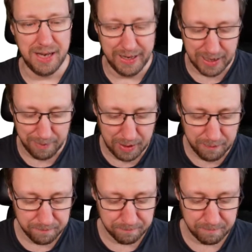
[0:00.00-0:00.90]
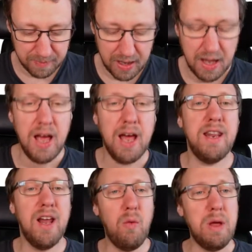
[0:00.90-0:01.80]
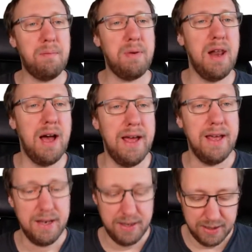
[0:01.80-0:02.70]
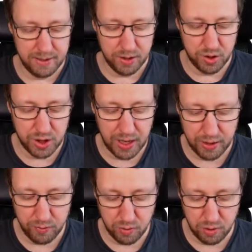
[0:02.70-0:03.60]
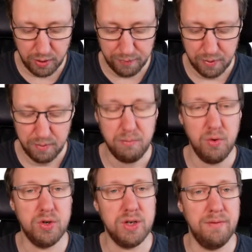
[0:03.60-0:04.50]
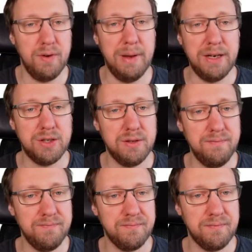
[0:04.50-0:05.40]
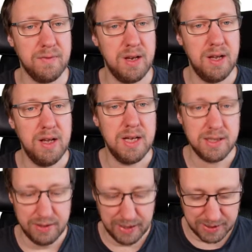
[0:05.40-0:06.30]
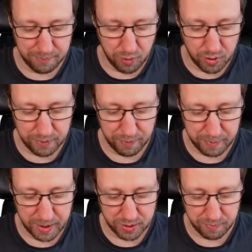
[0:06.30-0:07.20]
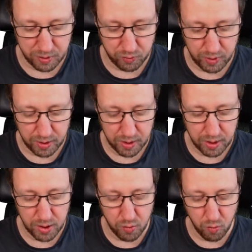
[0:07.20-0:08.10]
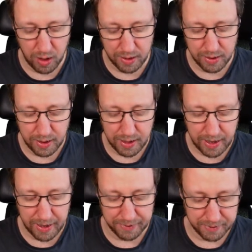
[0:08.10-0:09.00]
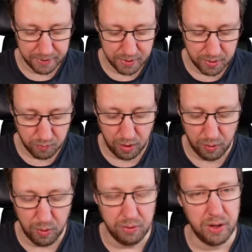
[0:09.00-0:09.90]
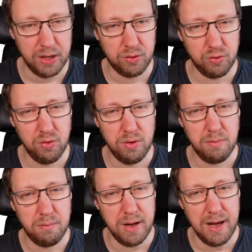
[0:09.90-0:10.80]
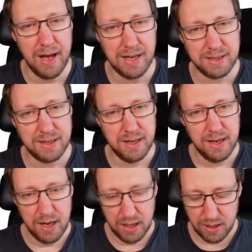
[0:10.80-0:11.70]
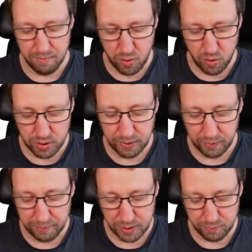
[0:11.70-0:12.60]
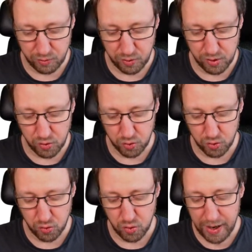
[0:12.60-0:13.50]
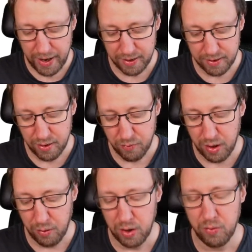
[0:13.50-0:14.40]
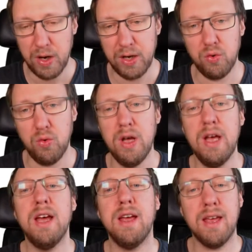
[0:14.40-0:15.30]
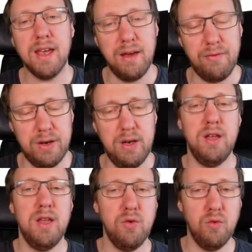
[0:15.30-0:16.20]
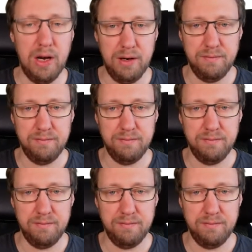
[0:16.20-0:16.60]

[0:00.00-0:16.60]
I gamma. And now we apply the chain rule of mutual information. So that's the mutual information between U1 and Y1, Y2 plus the mutual information between U2 and Y1, Y2 given U1.